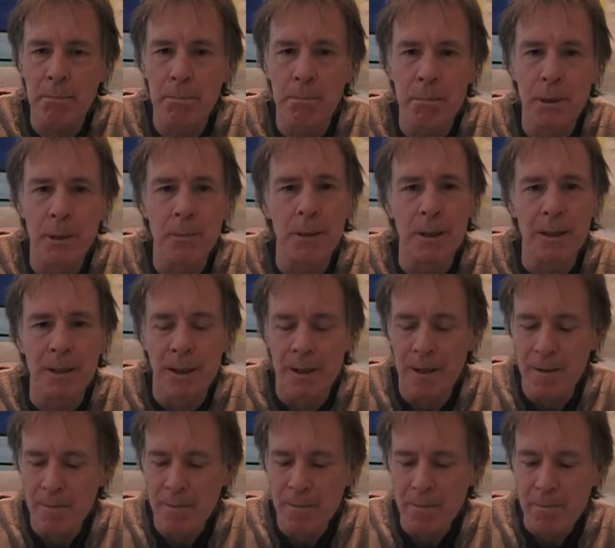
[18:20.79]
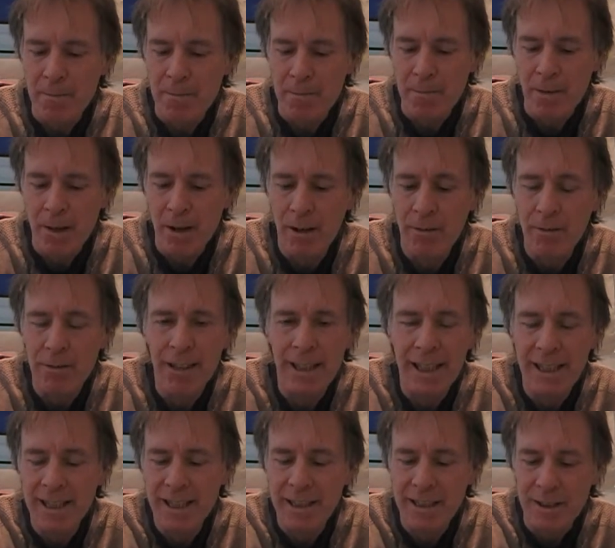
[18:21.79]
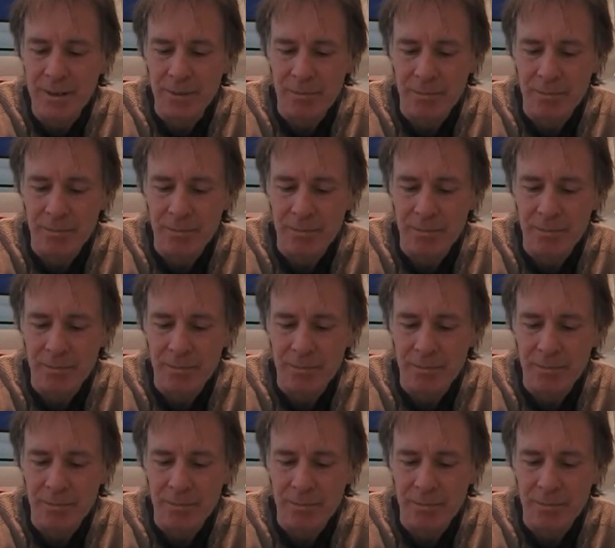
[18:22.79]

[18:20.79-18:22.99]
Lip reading: bubble of light.